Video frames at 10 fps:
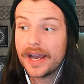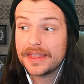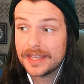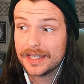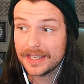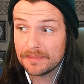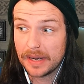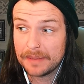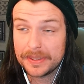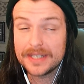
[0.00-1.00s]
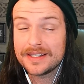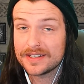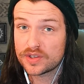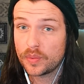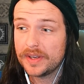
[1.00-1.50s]
I think, in my opinion,
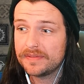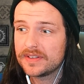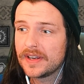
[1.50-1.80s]
is Swift.